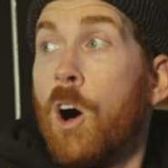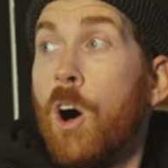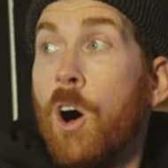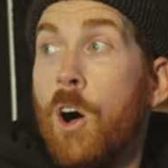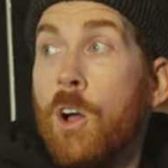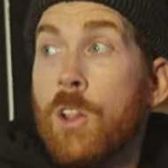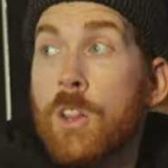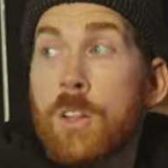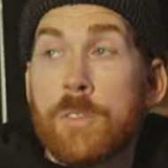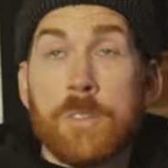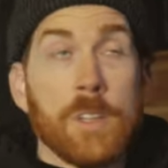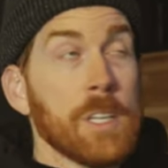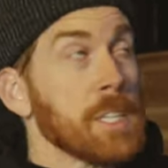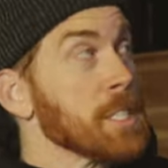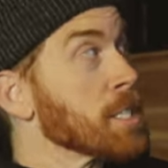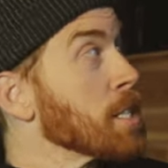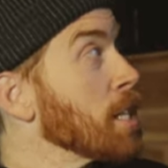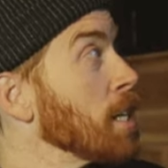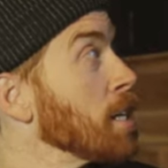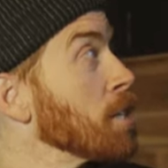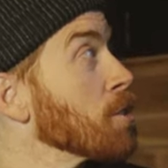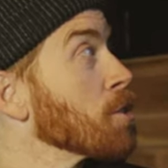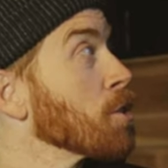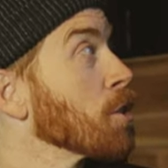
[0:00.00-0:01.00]
All of these
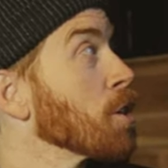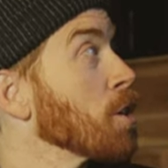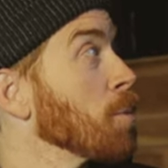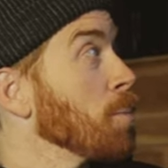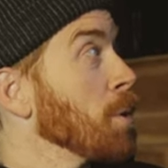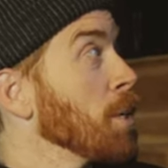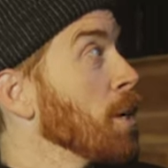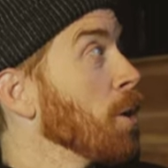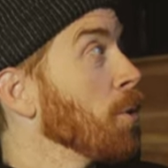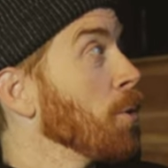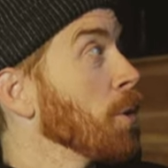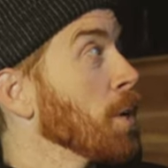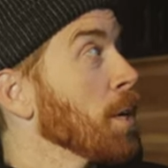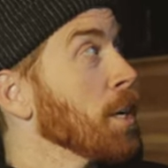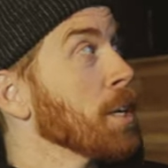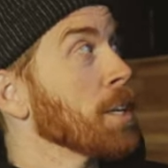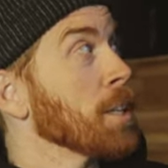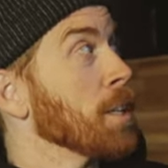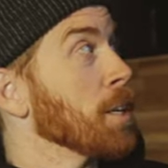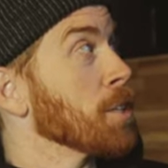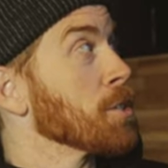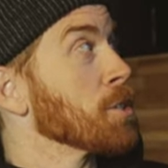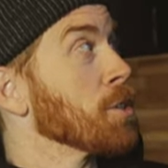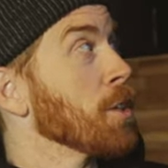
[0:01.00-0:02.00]
things are going to be going
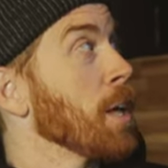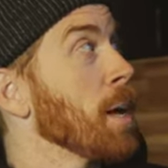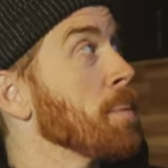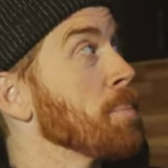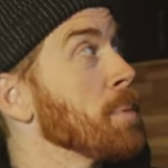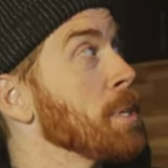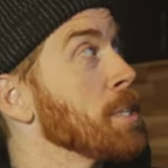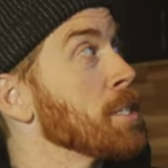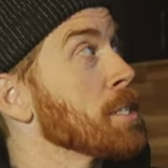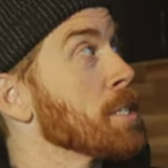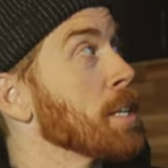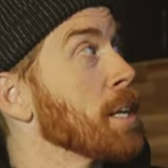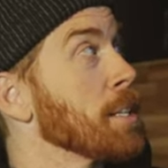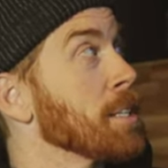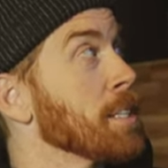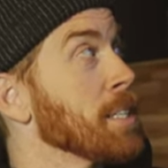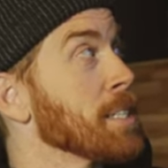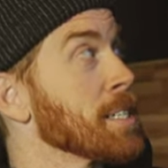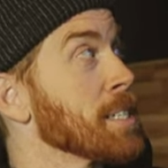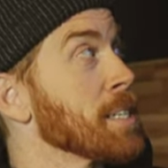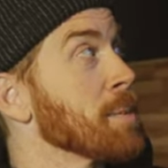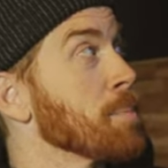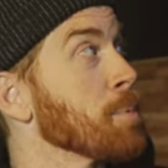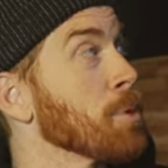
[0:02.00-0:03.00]
into this. So that means that
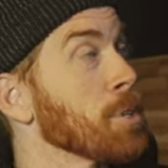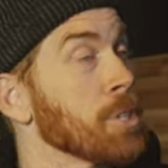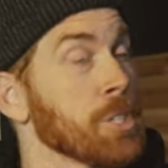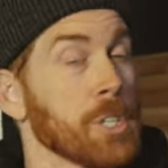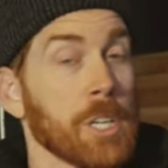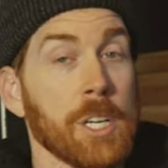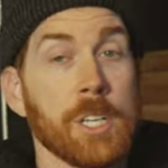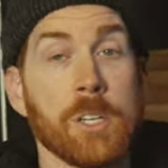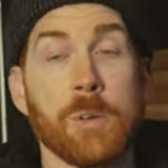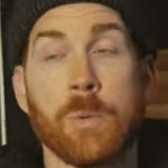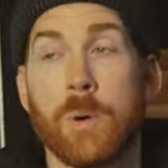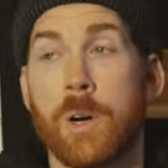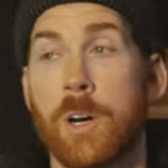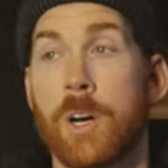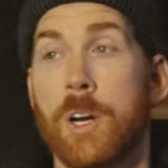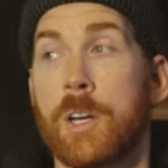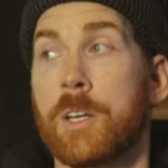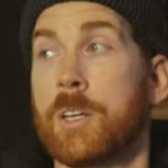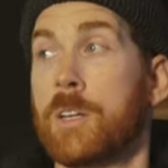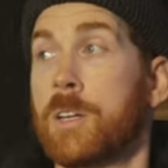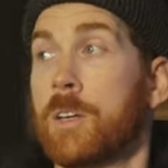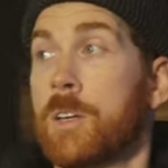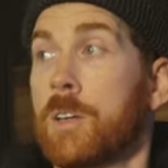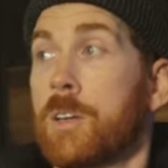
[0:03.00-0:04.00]
December and
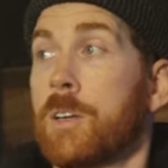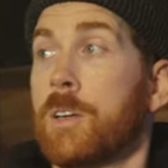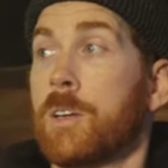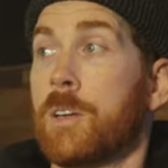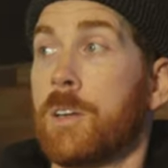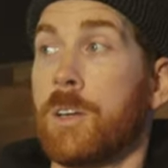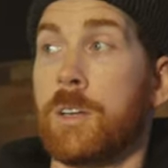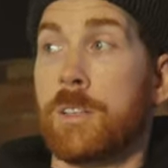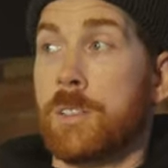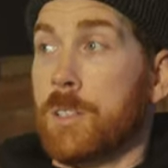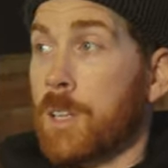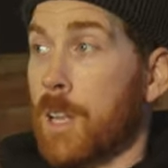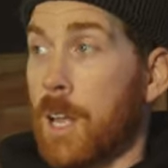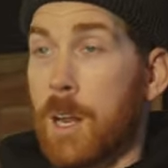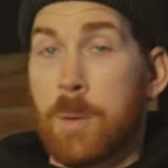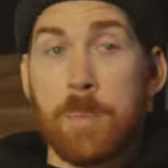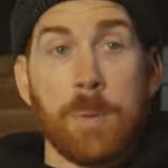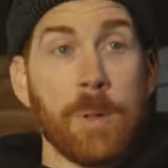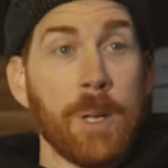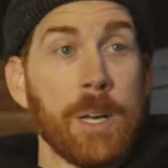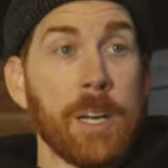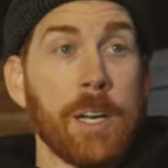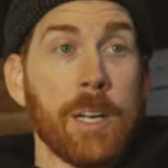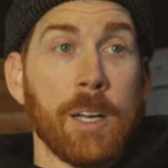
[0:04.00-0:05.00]
January is a lot
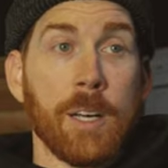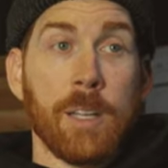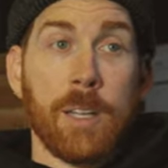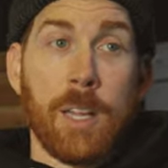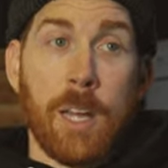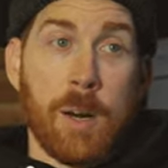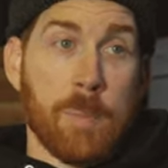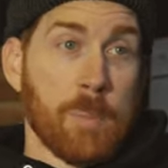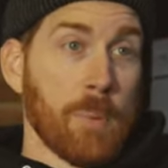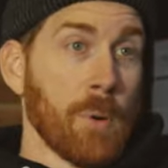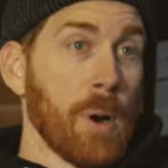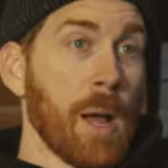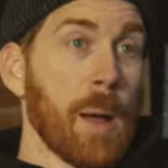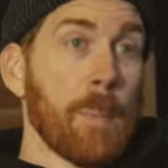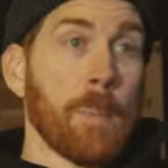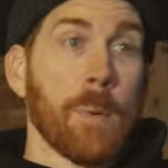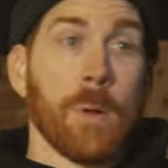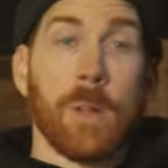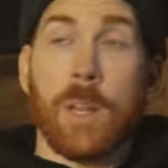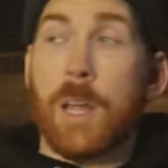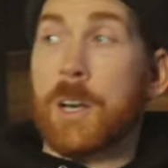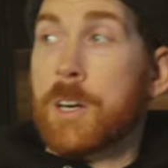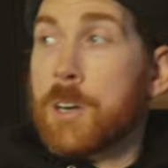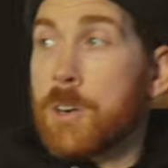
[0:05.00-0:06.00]
of planning, a lot of prep,
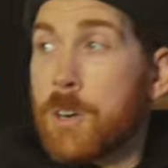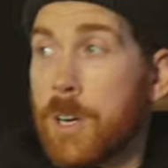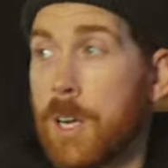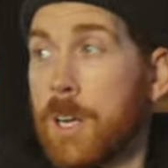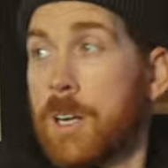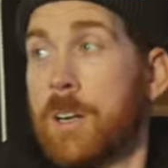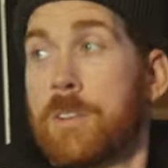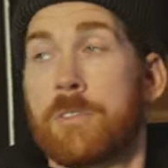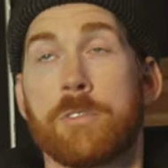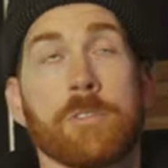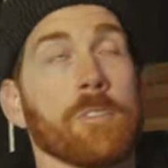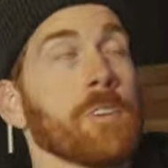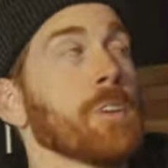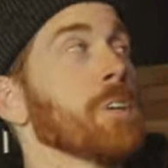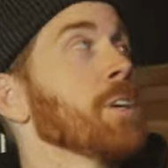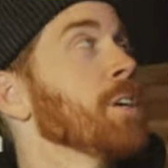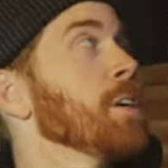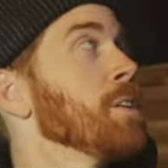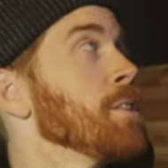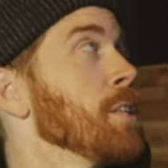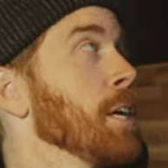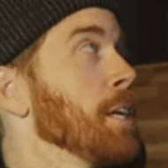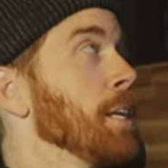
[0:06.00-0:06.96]
a lot of creative mm-hmm.